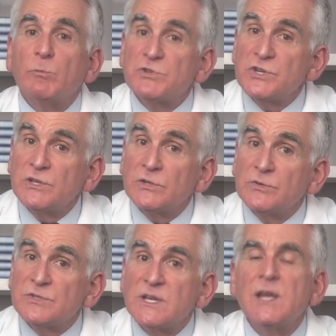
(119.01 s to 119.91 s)
which
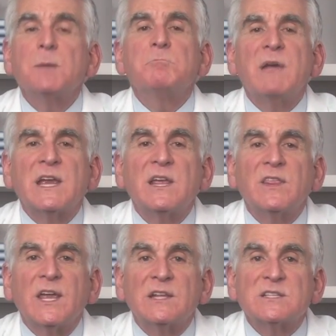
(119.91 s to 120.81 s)
includes
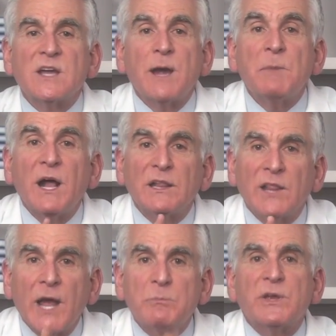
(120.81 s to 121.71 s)
making the enzyme
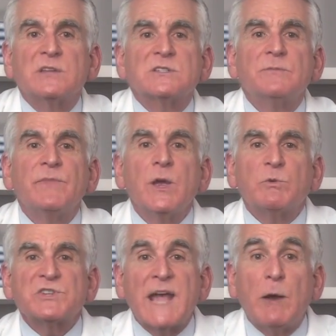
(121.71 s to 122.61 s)
lipase,
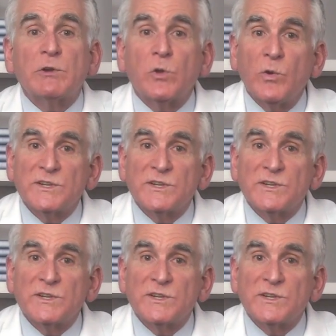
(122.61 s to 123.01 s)
which is how it